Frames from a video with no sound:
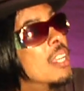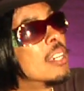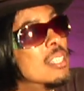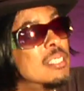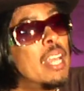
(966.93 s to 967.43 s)

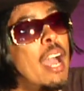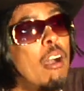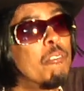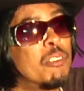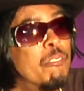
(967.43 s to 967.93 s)
Because
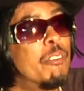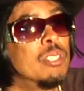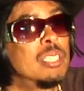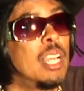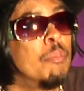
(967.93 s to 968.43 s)
now, for the
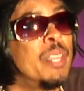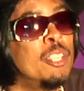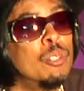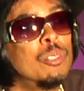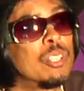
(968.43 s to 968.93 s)
first time, they're
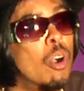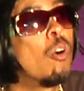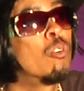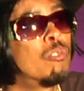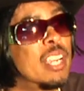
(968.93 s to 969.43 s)
using
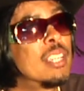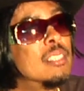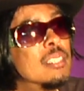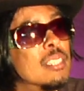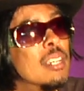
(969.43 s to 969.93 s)
old
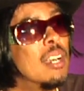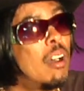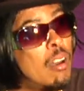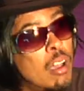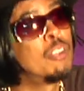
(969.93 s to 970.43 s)
records
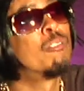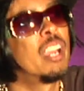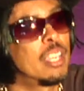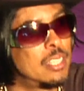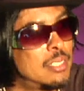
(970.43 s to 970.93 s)
on the
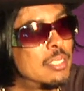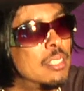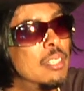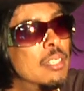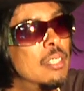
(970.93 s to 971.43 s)
records.
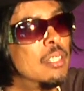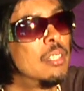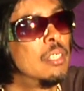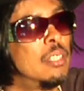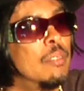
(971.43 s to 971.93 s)

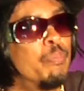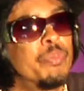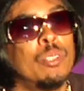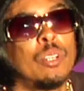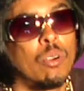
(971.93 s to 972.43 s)

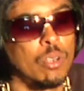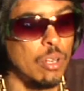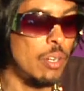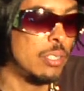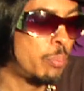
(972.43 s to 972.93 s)
You know,
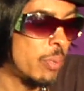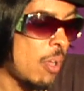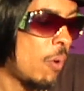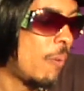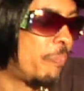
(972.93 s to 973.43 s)
Curtis
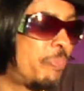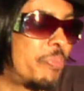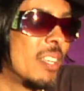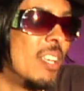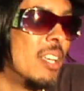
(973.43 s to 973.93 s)
Blow,
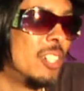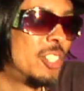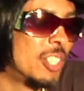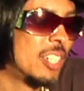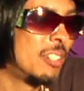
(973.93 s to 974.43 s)

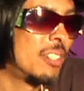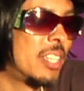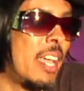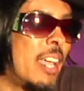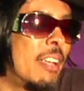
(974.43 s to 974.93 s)
Sugar Hill
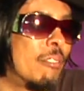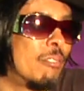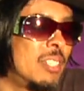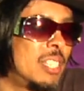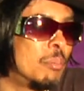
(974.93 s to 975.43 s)
Gang,
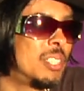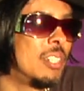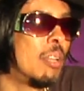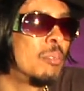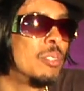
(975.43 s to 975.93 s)
Run DMC,
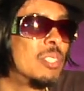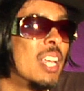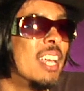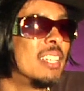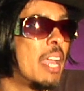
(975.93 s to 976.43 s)
all them dudes,
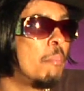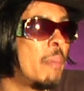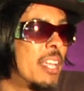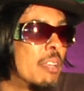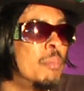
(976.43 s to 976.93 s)
they
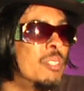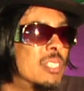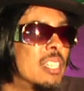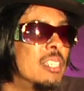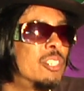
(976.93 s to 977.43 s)
making
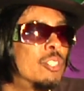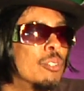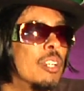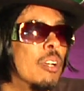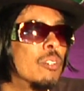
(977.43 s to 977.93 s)
music in the
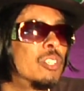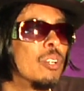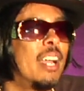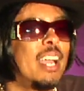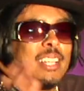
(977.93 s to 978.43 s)
studio, so
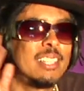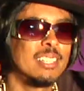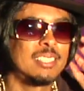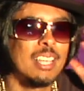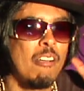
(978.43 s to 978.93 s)
it
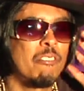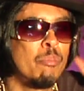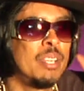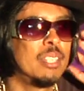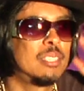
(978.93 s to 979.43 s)
didn't sound
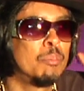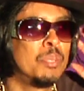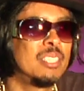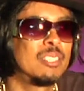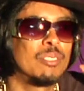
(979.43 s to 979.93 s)
familiar to
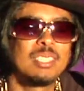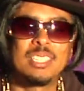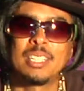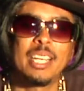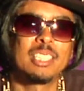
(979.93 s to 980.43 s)
me, so it
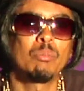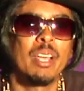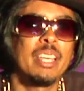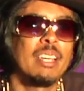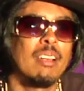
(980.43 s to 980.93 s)
didn't catch
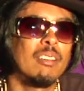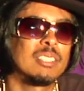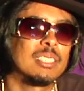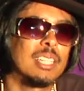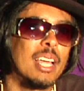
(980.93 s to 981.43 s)
my ear. I was
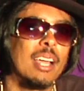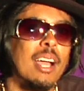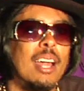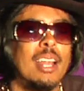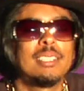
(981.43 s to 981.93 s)
just like,
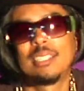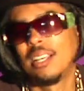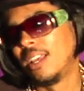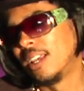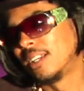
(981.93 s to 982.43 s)
that's
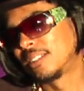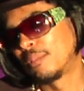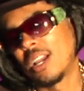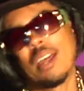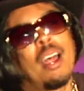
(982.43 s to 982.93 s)
some
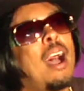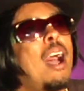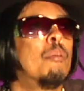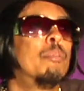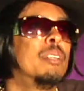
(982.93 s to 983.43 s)
kind of
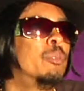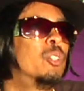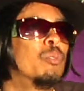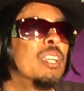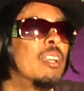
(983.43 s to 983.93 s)
hybrid
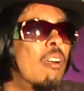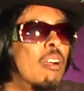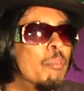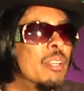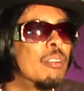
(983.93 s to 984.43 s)
between
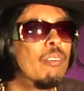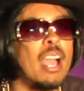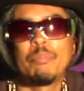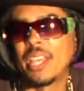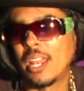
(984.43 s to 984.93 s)
R&B and
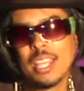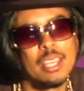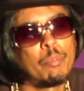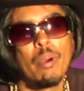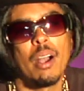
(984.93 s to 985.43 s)
rap. That ain't
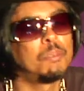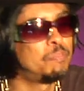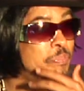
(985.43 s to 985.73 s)
hip hop.